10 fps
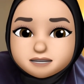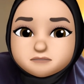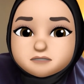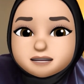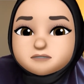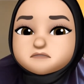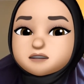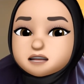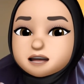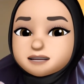but the
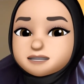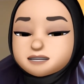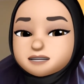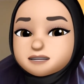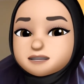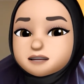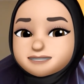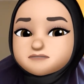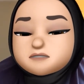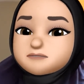witch actually
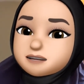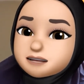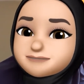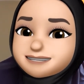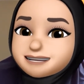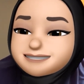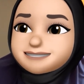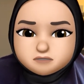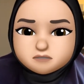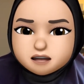asked for
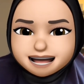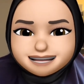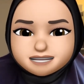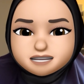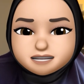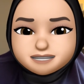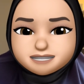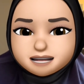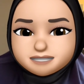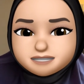forgiveness why she
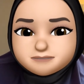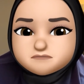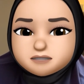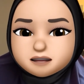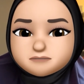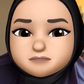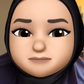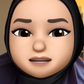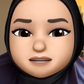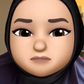attacked him
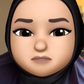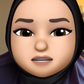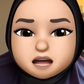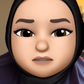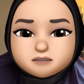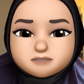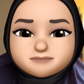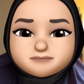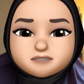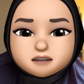maybe it was out of
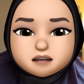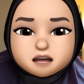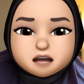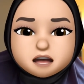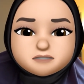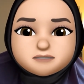an